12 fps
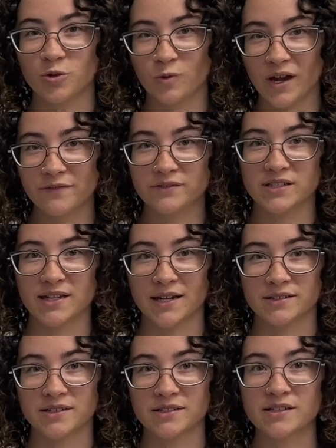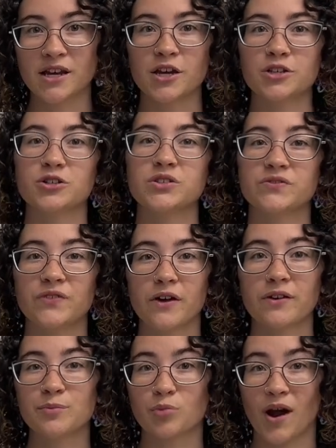wave detectors use very
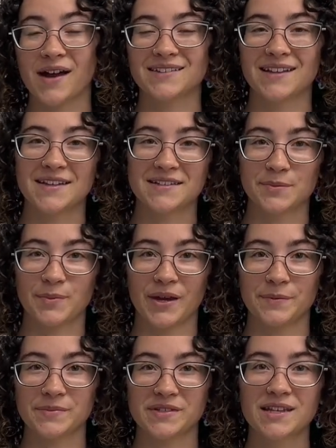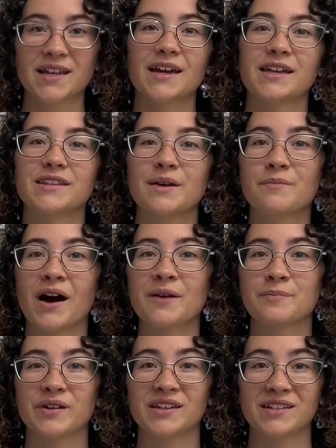bright laser beams. There might
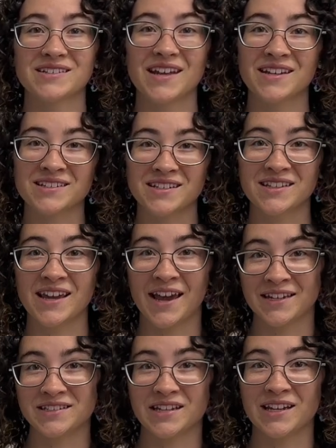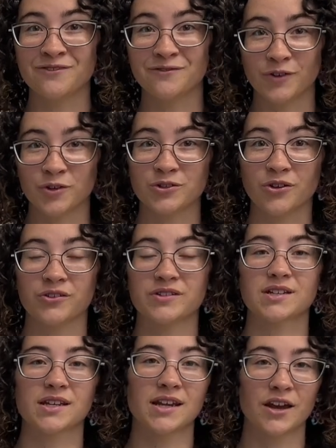be 10 to the 18 photons
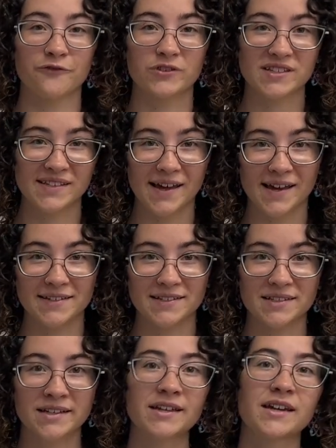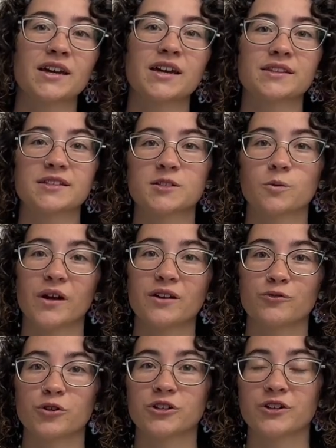in every slice. The square
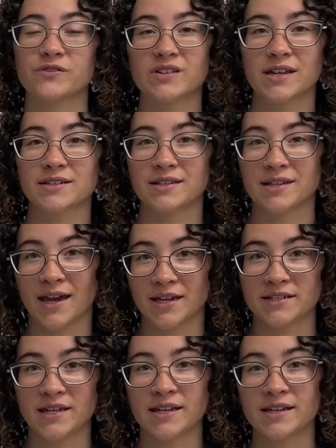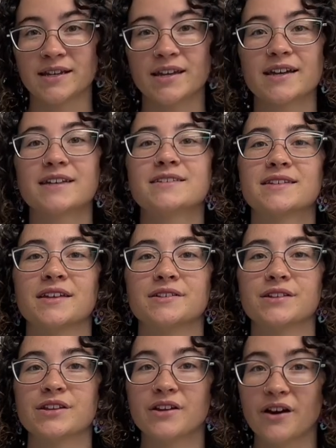root of 10 to the 18 is 10 to
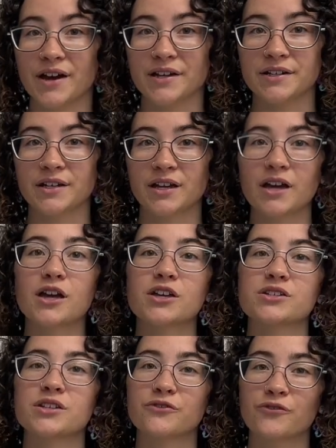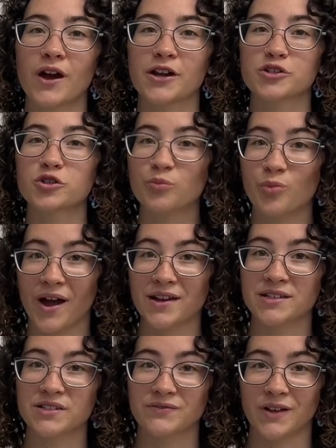the 9. So the fractional
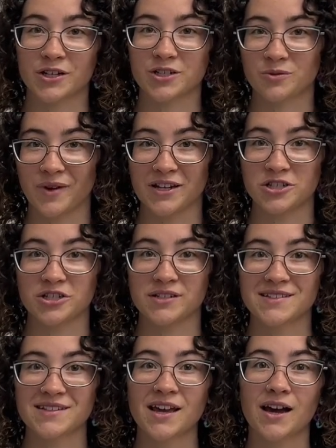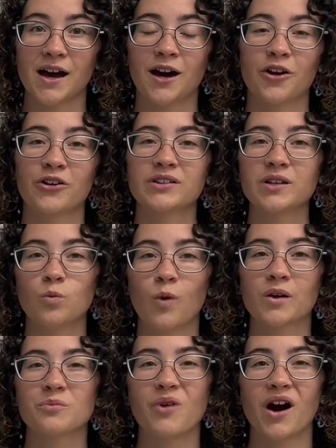brightness fluctuations are only
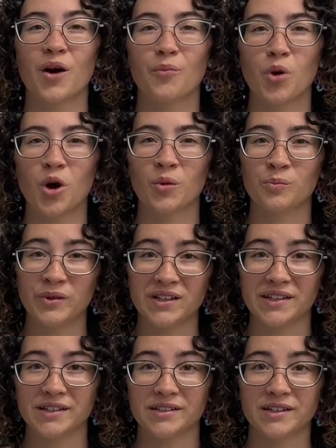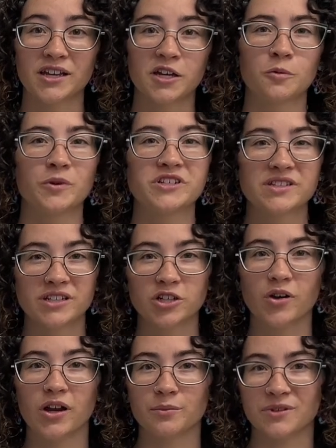1 part per billion, which is
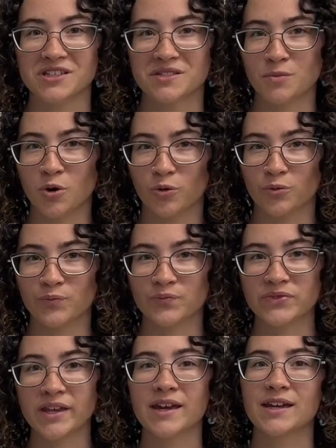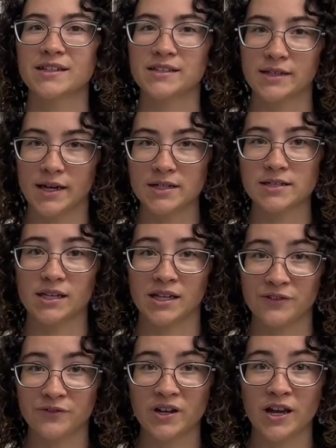incredibly small. Yet,
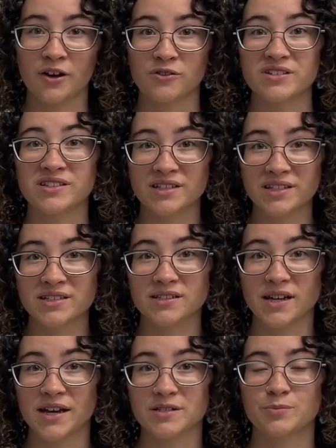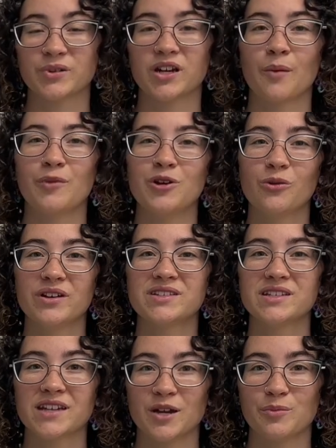even errors this size become a noisy
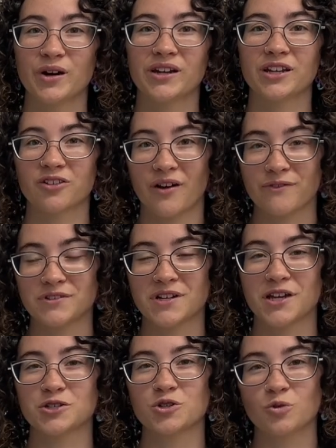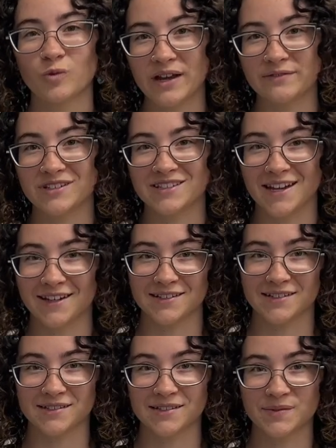neighbour in gravitational wave
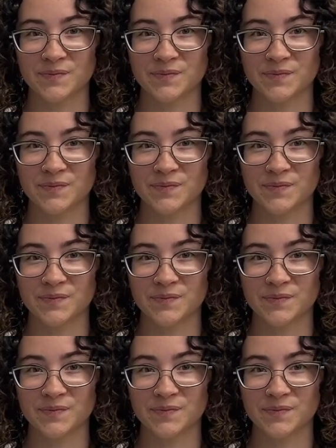detectors.